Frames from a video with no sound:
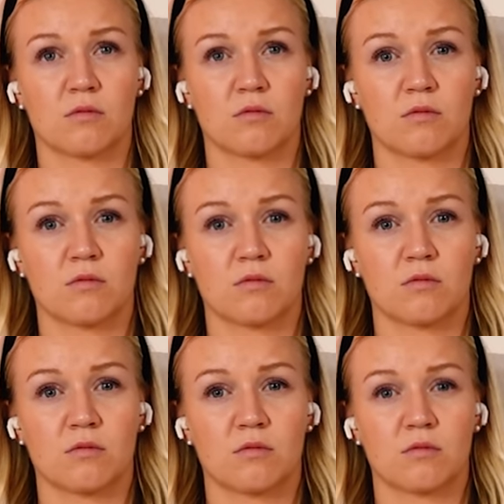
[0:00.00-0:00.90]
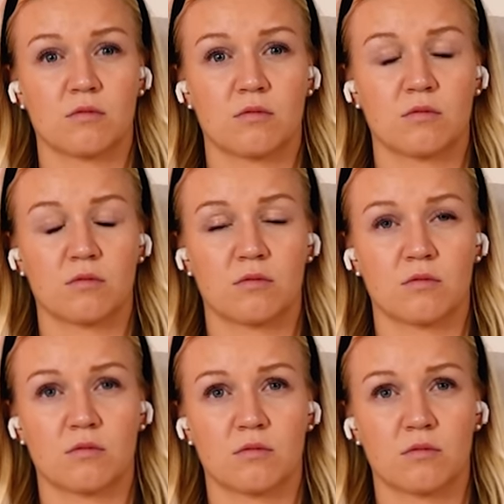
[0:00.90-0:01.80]

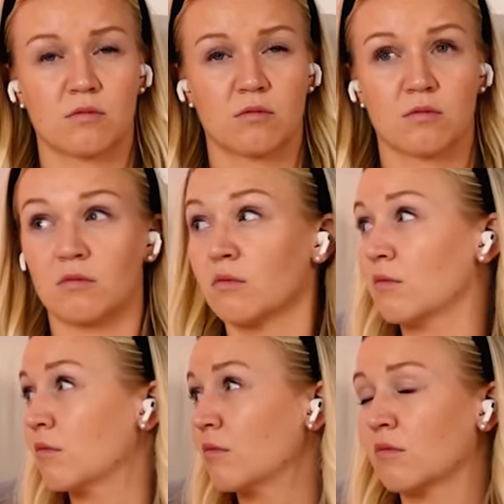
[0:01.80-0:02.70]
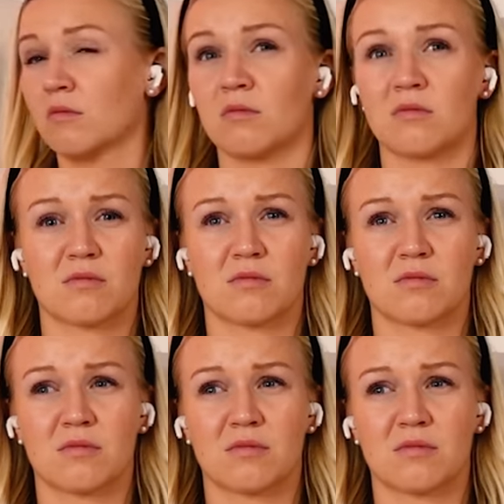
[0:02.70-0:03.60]

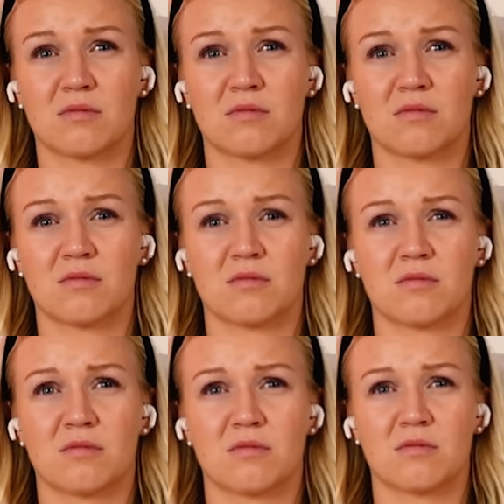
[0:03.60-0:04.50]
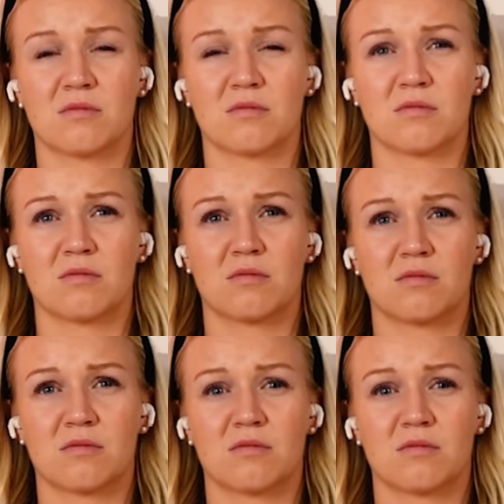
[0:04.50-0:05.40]

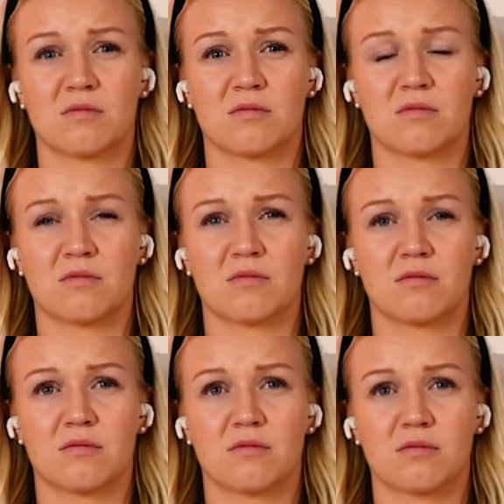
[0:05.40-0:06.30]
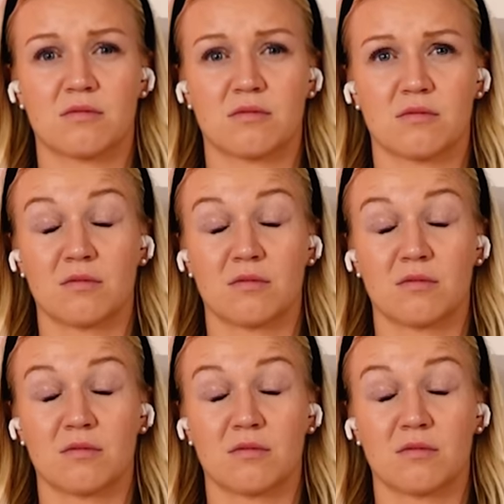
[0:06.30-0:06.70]
(silent)